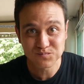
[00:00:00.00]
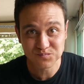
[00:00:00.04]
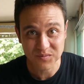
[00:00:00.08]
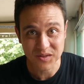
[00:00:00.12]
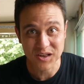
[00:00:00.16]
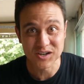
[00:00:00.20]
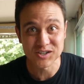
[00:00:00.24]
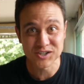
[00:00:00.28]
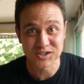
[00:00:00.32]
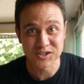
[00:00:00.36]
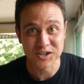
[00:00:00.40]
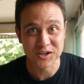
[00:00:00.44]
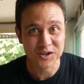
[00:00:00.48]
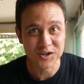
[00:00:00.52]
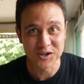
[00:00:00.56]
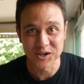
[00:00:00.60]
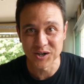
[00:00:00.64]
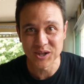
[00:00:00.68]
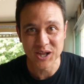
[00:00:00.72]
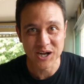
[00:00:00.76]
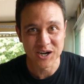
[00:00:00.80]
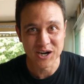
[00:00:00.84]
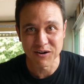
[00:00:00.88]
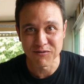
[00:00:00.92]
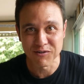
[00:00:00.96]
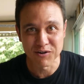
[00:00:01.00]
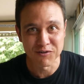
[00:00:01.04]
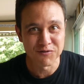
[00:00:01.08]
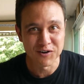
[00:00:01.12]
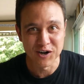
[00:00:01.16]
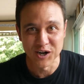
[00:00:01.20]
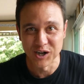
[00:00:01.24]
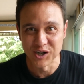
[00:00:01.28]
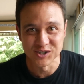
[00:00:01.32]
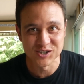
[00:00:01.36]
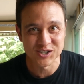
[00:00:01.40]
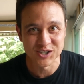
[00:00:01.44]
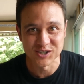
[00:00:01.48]
This is a curry that never
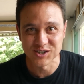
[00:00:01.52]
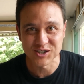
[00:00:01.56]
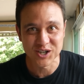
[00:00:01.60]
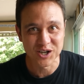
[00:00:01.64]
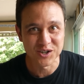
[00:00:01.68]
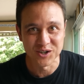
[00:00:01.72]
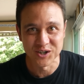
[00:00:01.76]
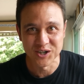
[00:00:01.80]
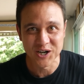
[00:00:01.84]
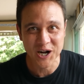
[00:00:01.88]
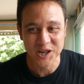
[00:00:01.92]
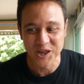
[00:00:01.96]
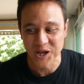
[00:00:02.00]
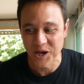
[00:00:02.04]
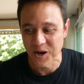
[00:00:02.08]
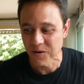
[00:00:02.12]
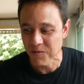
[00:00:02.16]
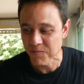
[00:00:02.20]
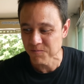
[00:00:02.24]
fails in Southern Thailand.